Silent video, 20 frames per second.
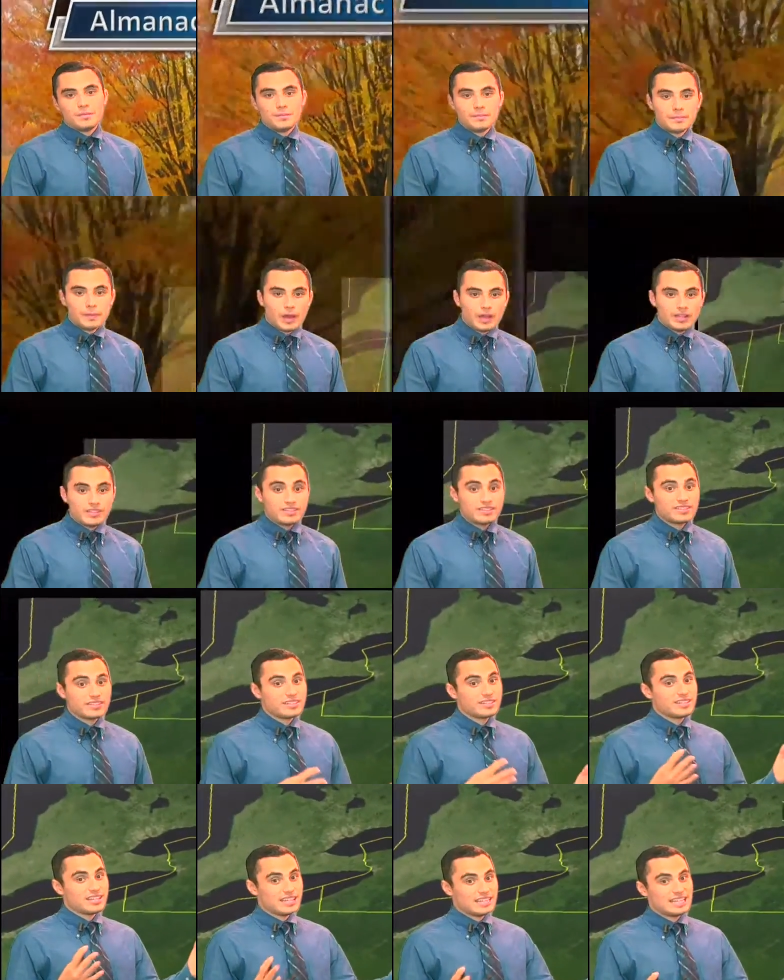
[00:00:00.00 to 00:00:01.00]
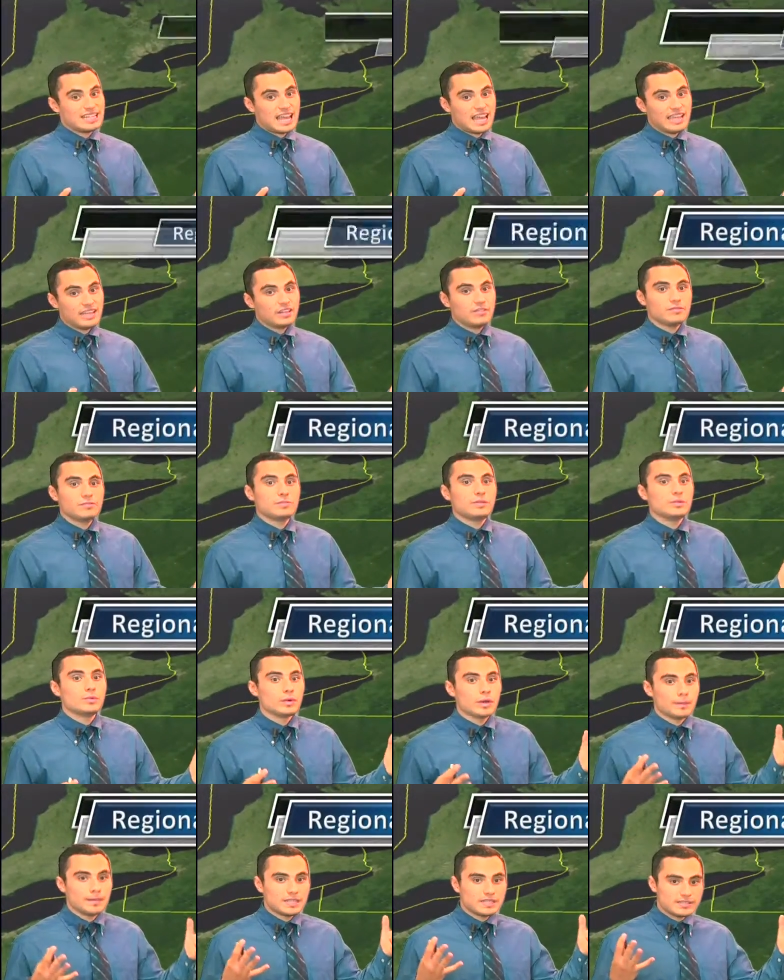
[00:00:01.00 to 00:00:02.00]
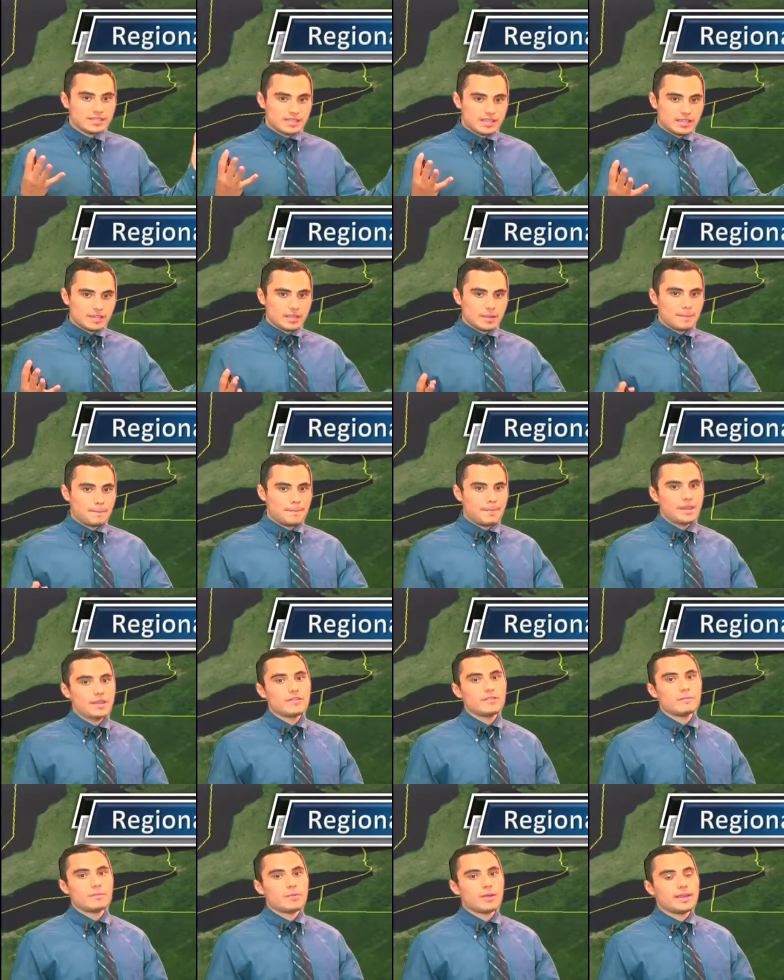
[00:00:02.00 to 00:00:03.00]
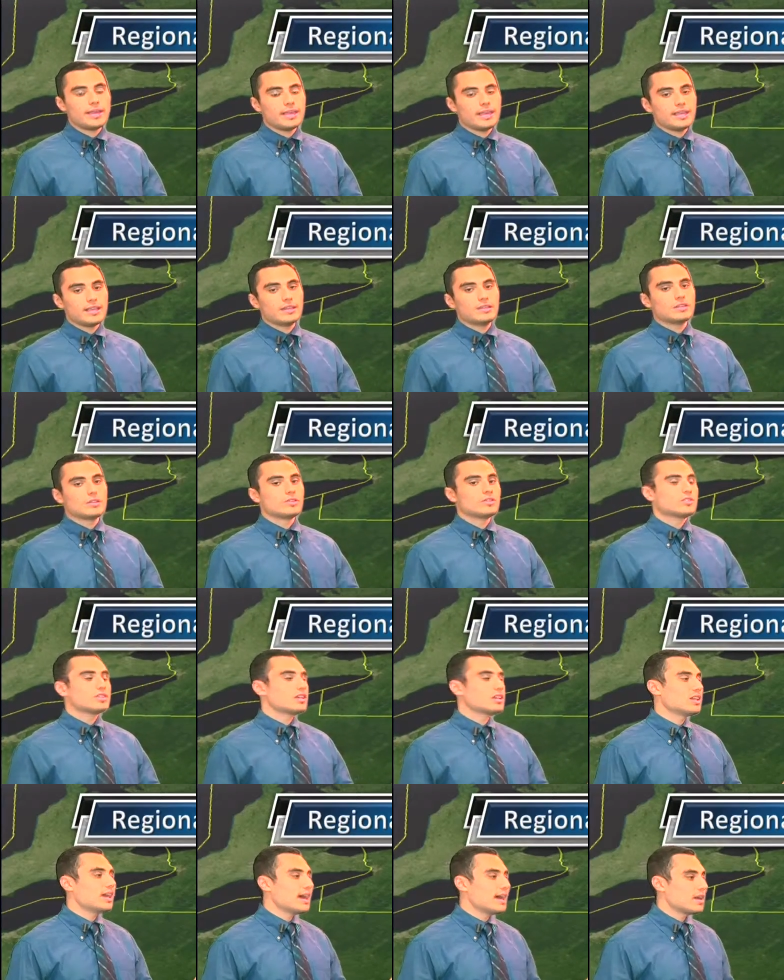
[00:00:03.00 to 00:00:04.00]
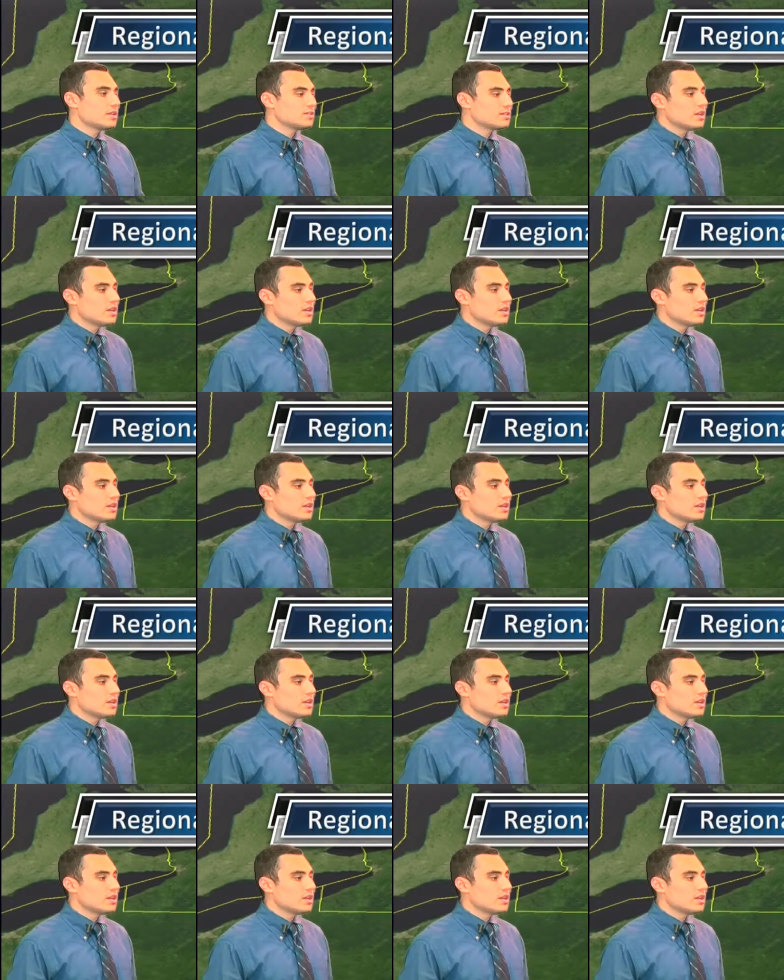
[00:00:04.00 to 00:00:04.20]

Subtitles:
But tonight we will be seeing a bit of breaking in those clouds